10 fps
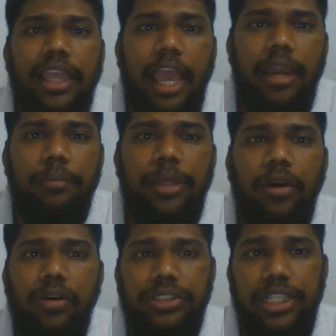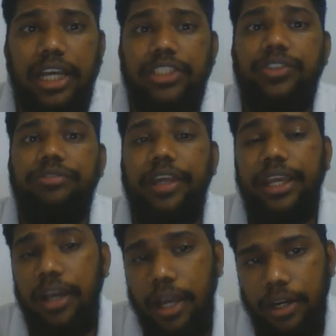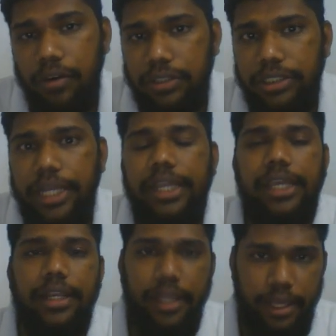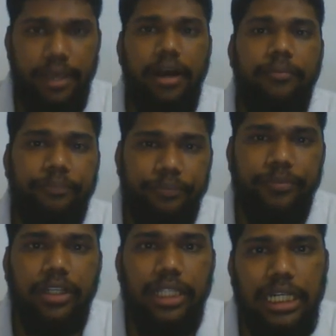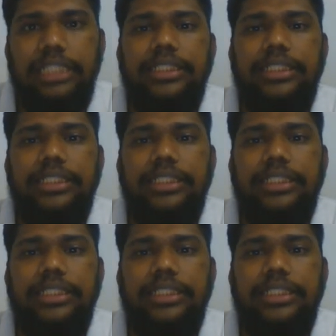can be oxidized to ferric hydroxide in air. That is an